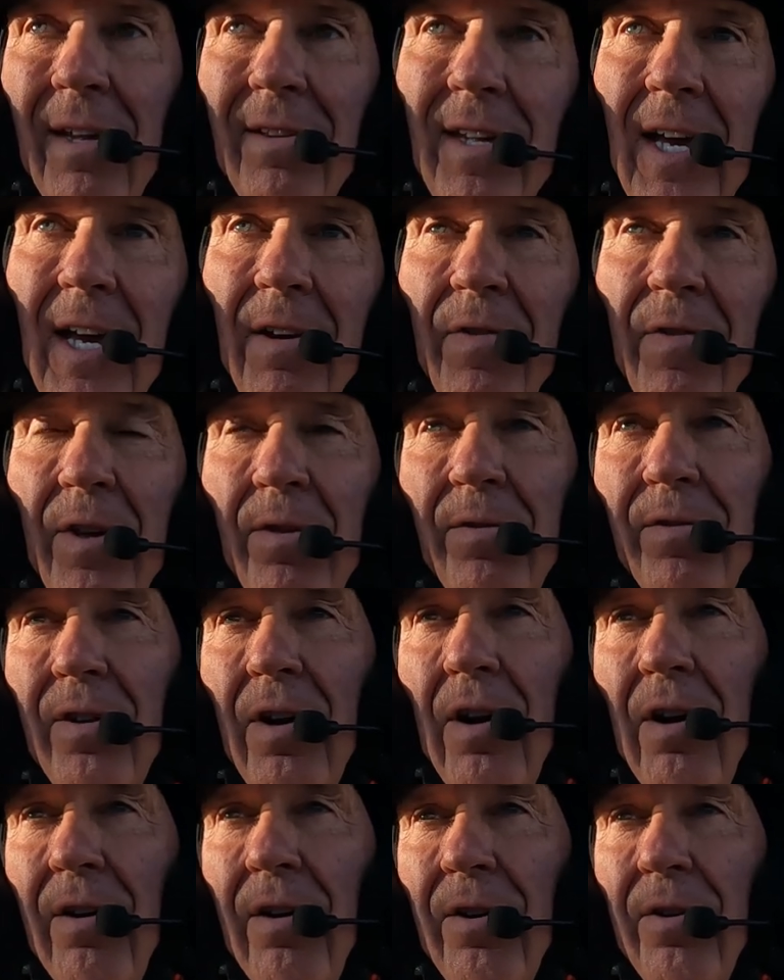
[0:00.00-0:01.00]
They say if you
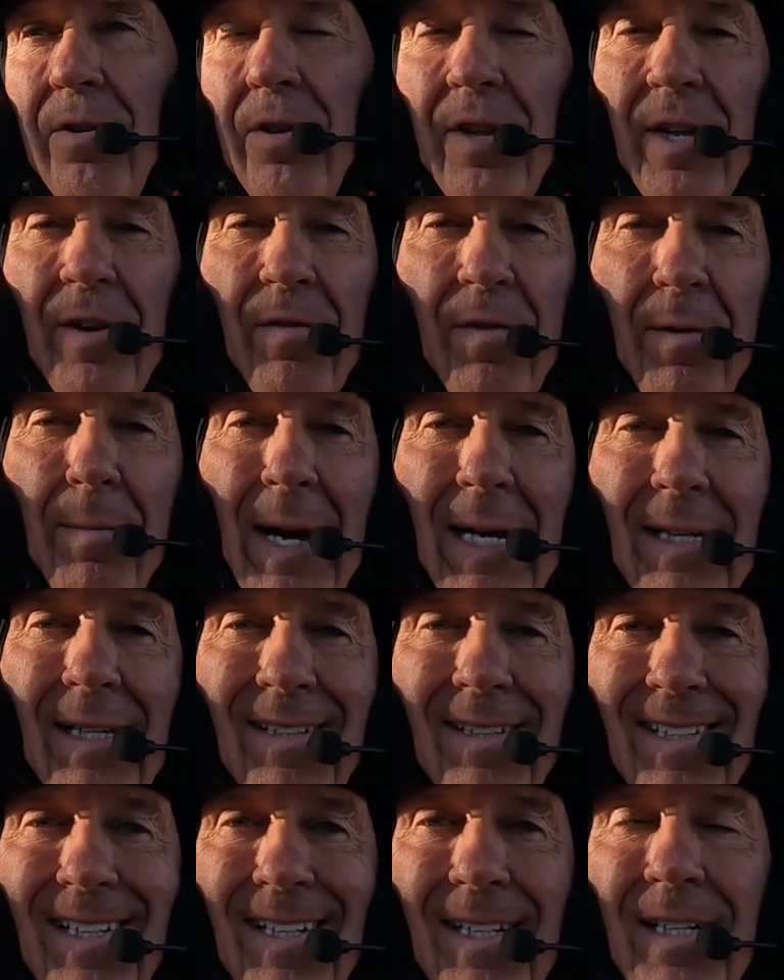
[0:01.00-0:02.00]
use Cardo, you'll never go
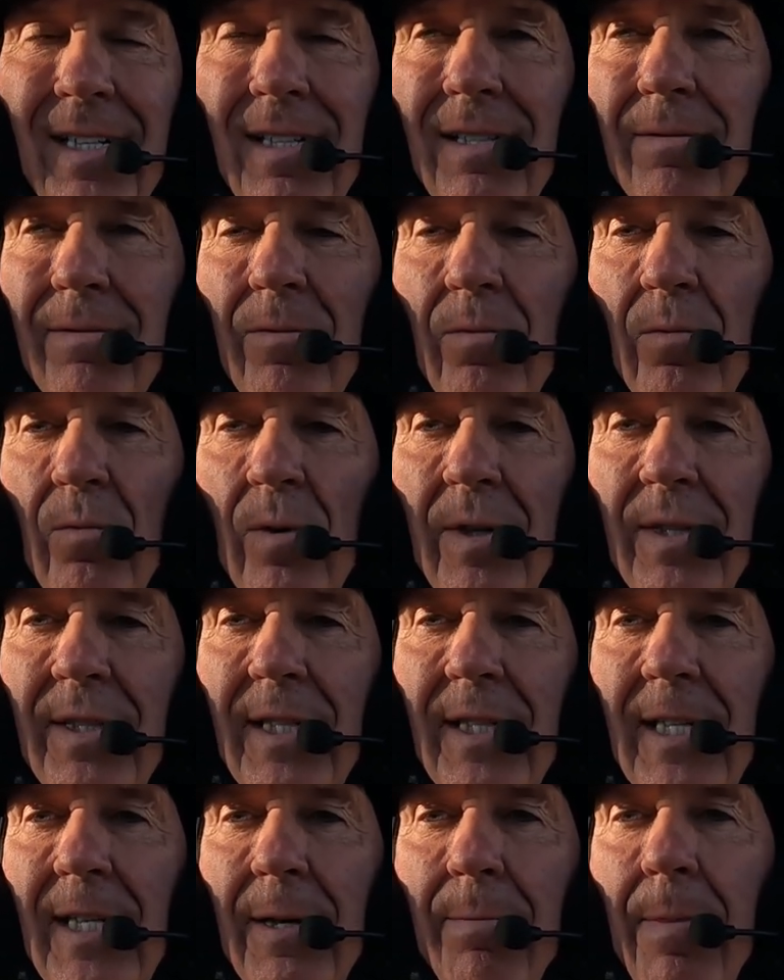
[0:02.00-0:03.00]
back to Cena.
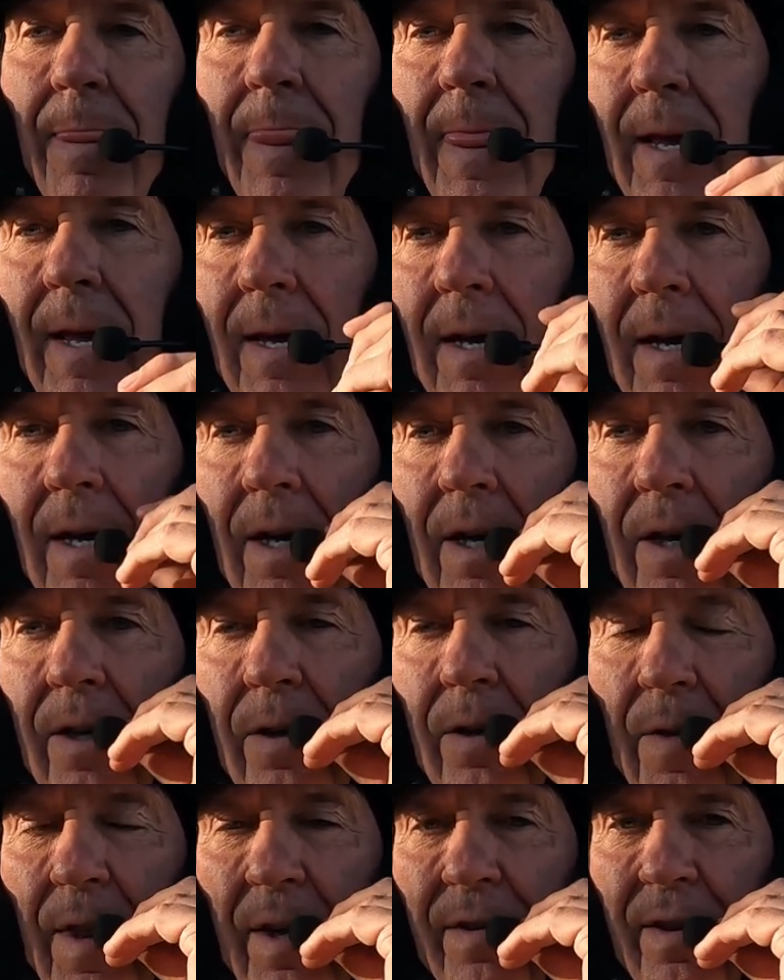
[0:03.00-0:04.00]
We'll see.
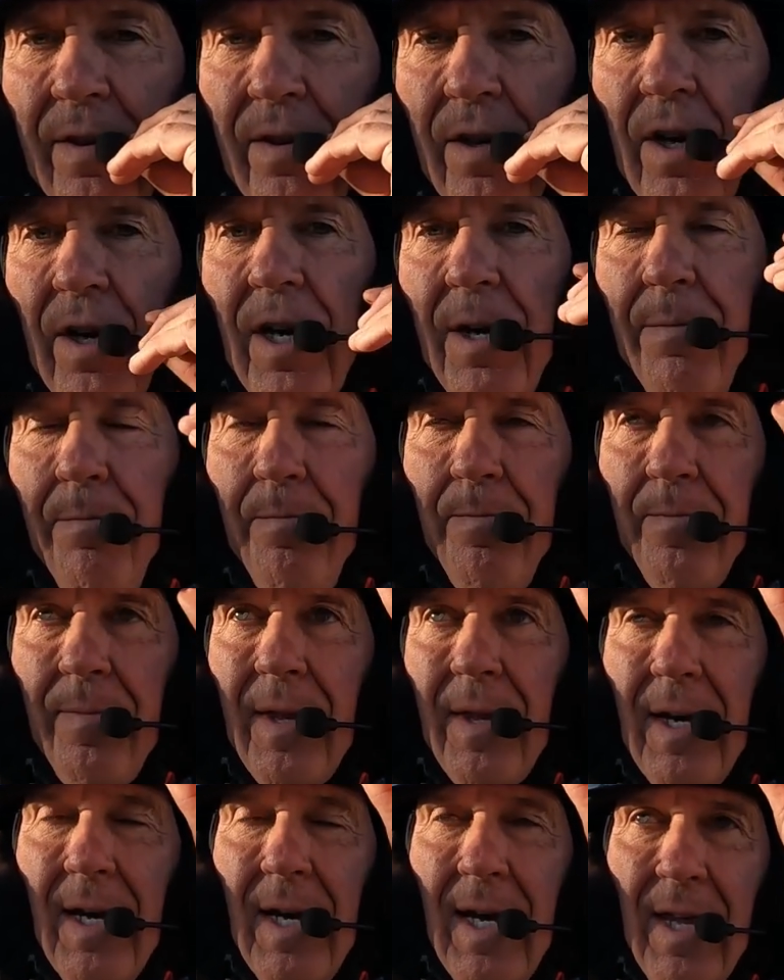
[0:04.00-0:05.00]
So this is good.
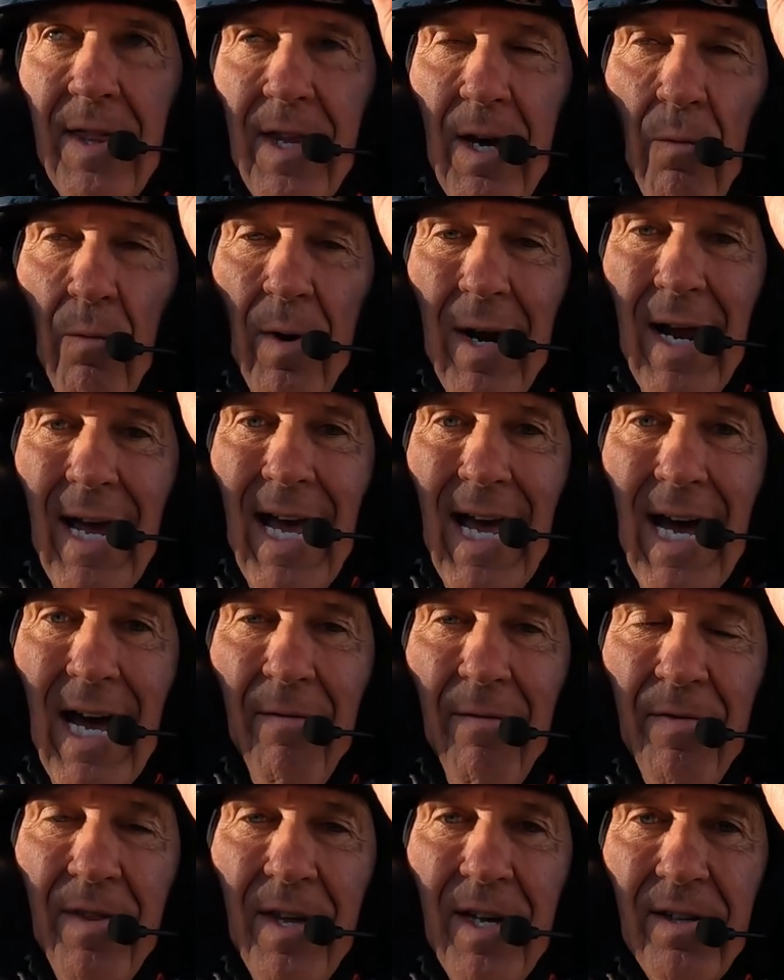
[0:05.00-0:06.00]
And then what I
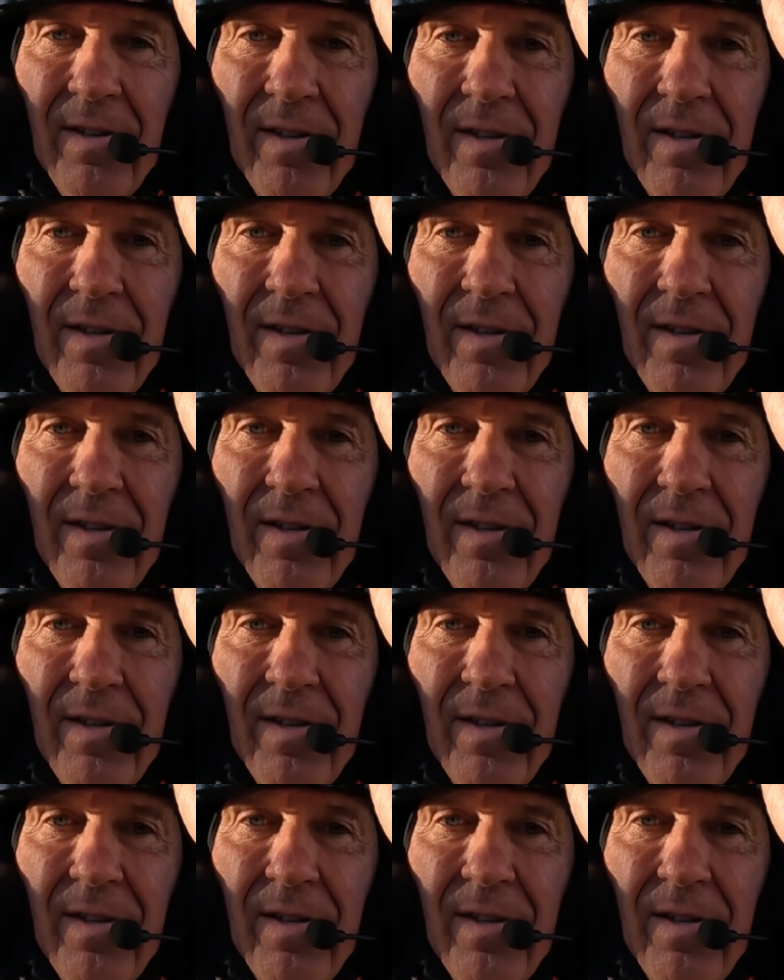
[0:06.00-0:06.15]
have